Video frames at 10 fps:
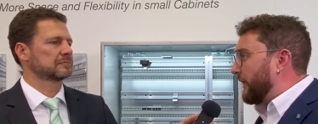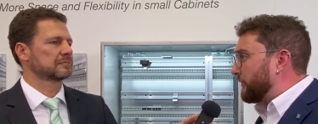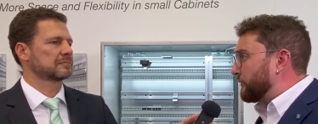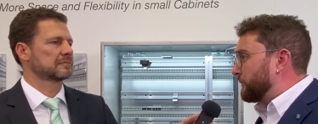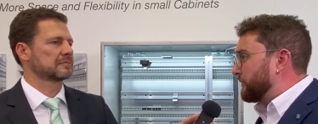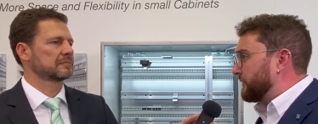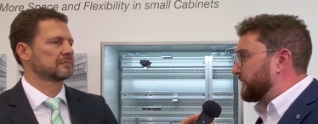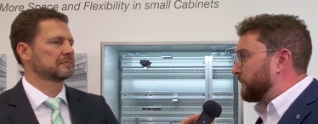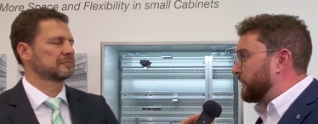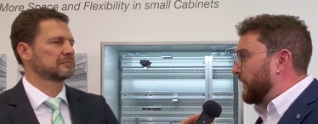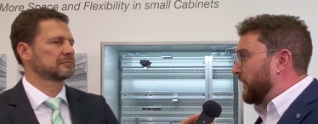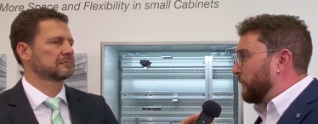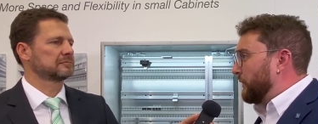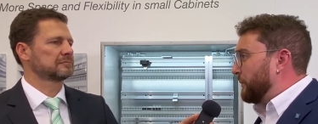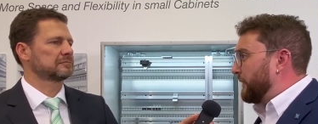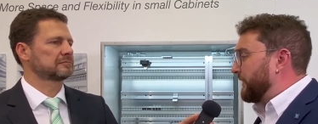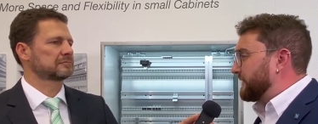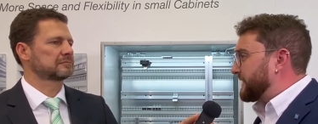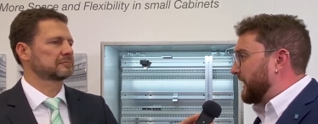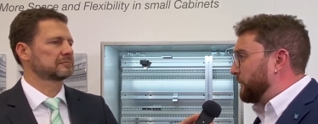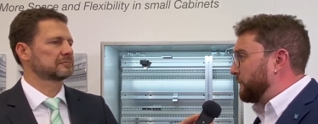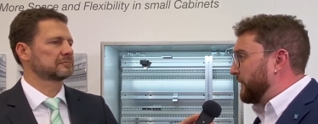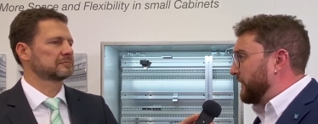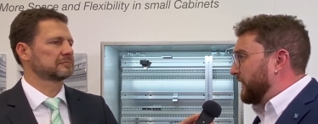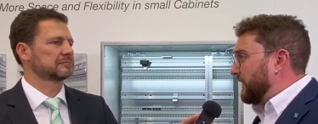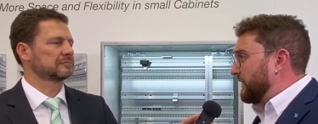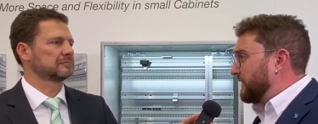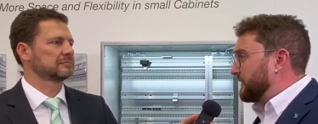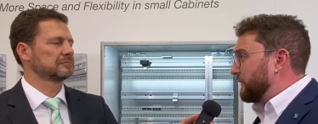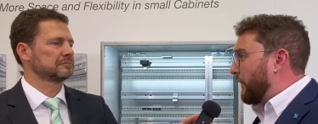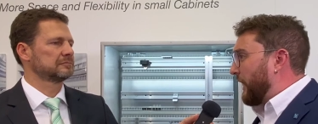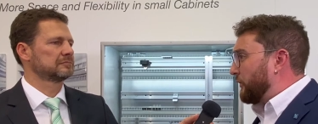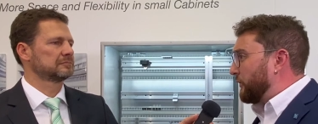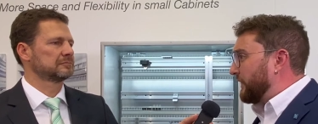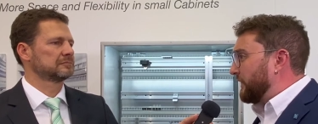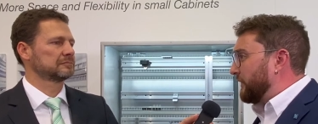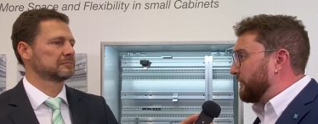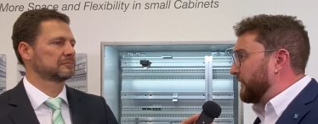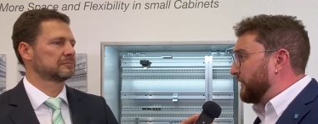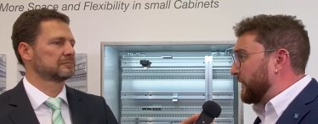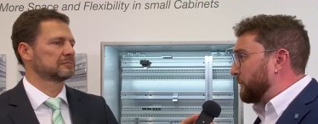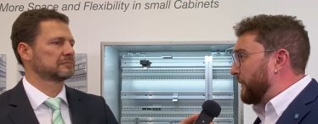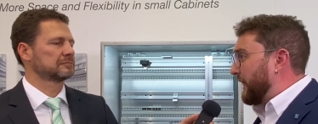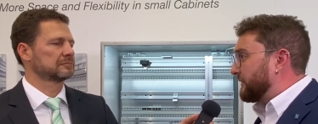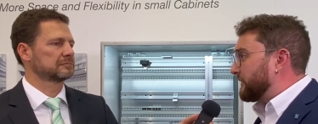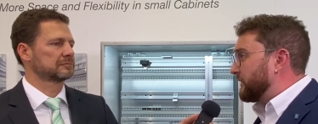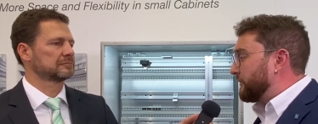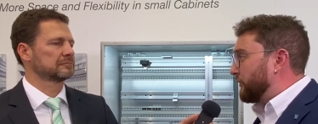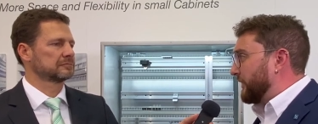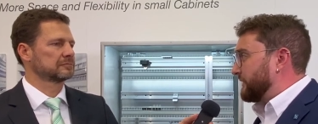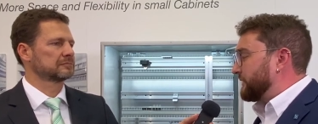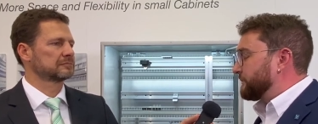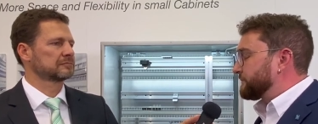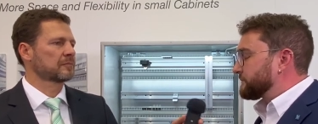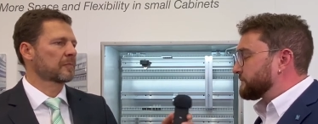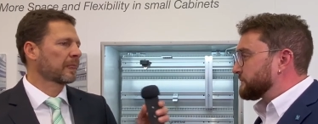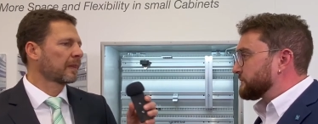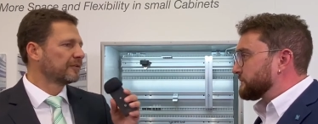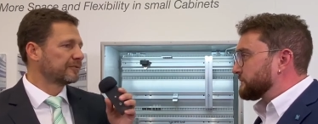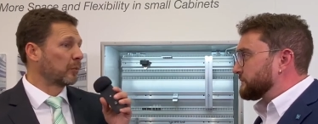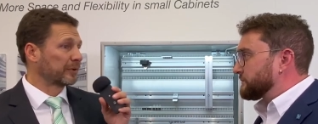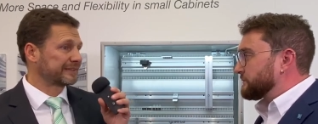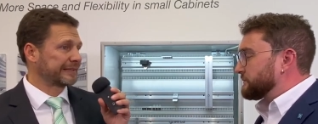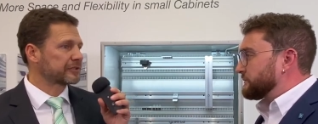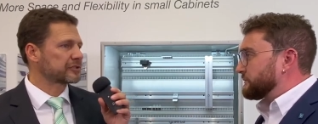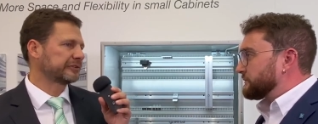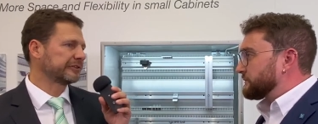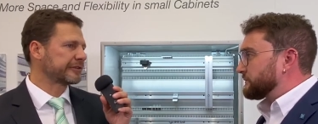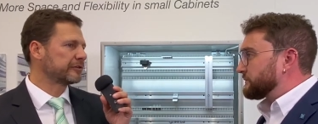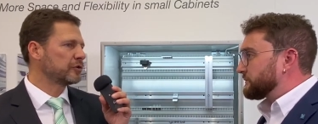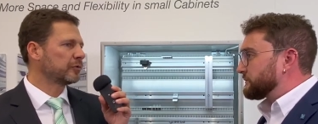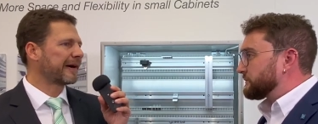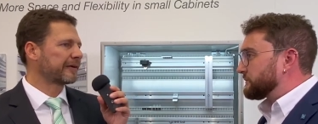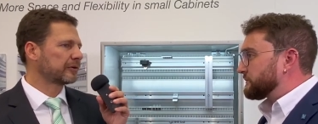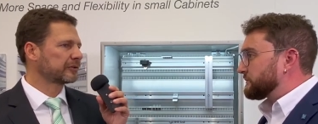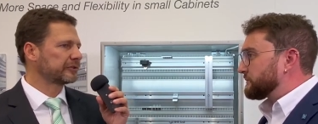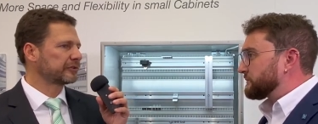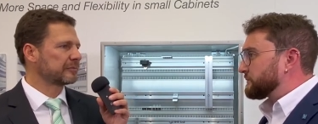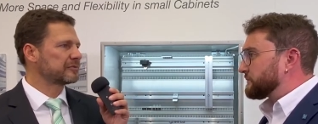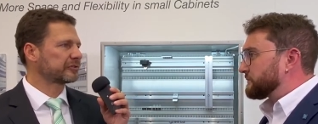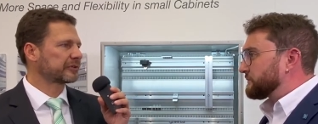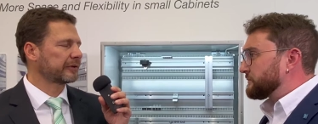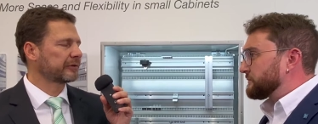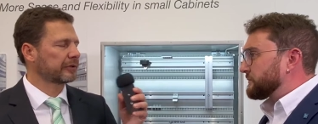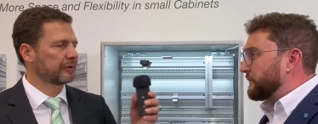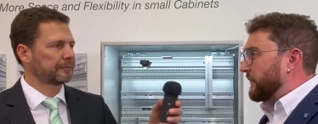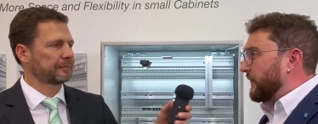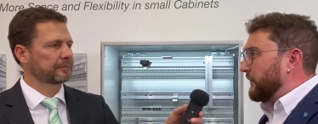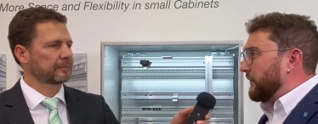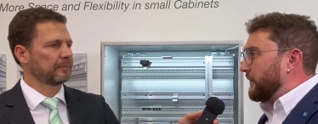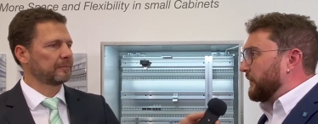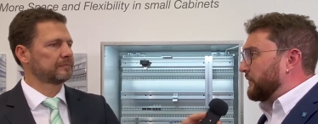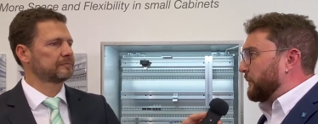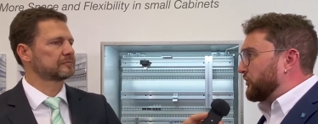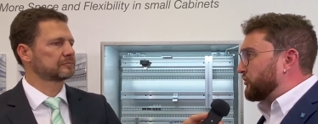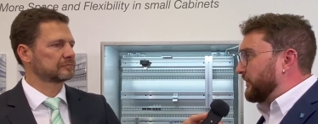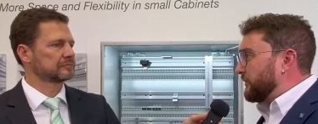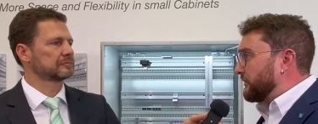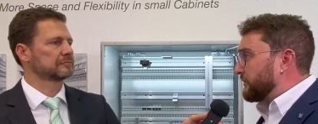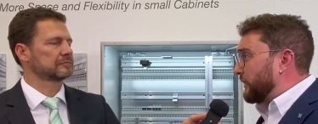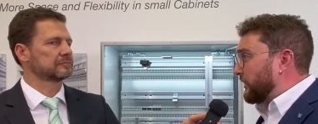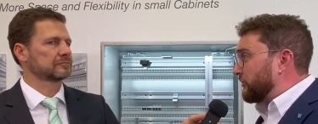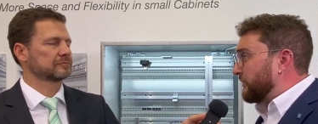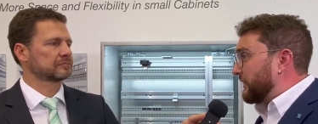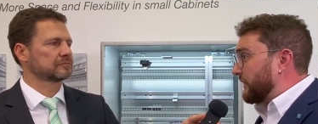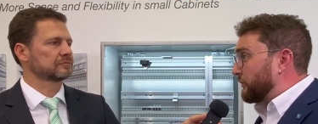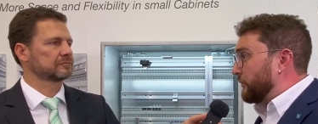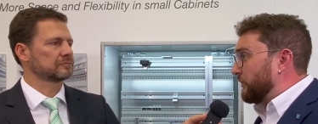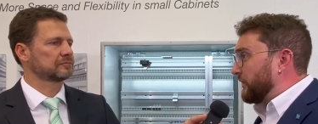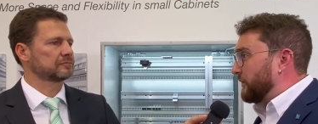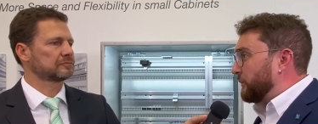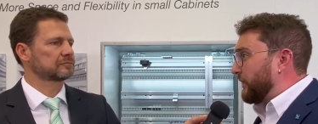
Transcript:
Speaker 1: Airstream system will be the same it is a wiring level that makes the difference.
Speaker 2: For what sectors is the new wiring system designed?
Speaker 1: The machine construction sector, in